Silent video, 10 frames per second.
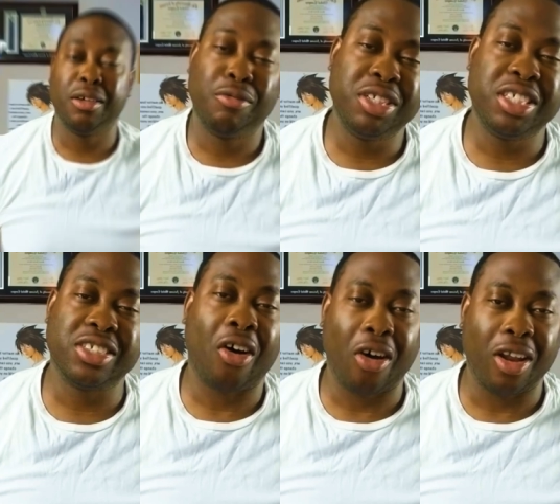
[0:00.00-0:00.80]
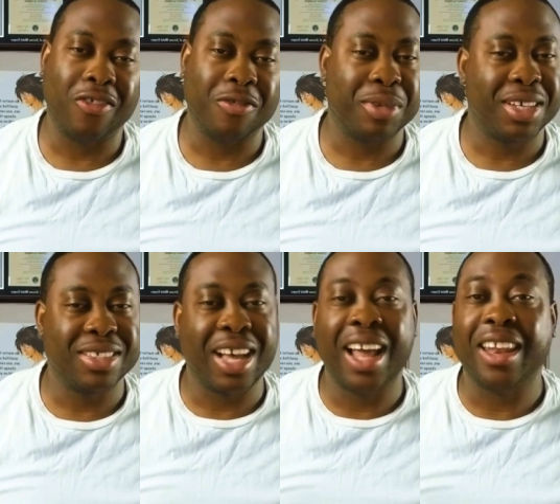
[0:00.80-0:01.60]
which is all of them,
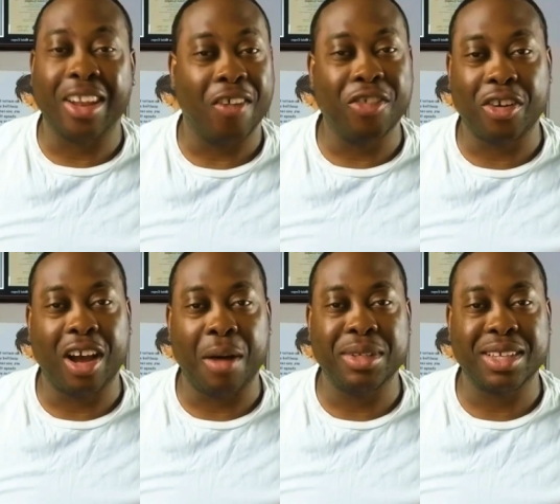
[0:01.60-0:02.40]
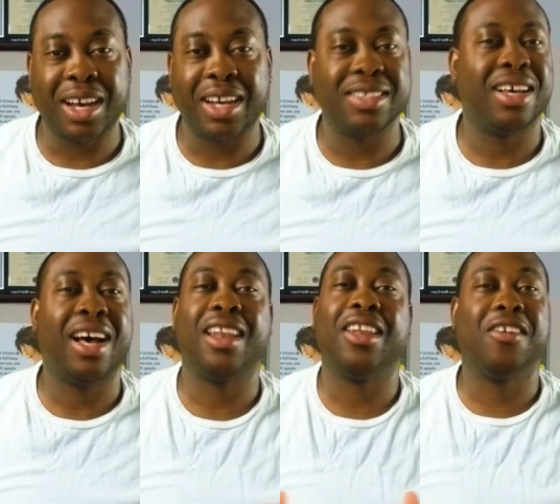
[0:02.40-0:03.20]
because I love your comments, guys.
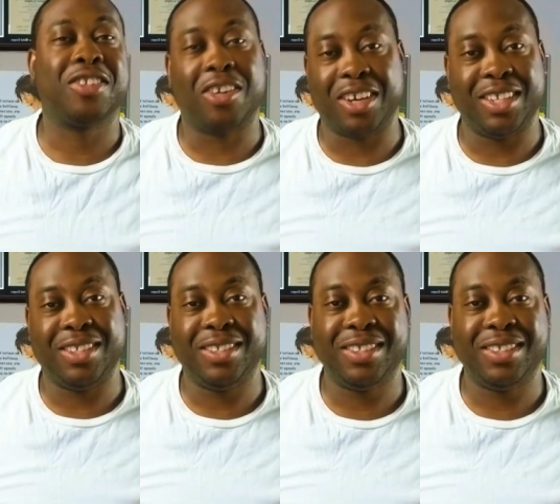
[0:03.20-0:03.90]
I love talking.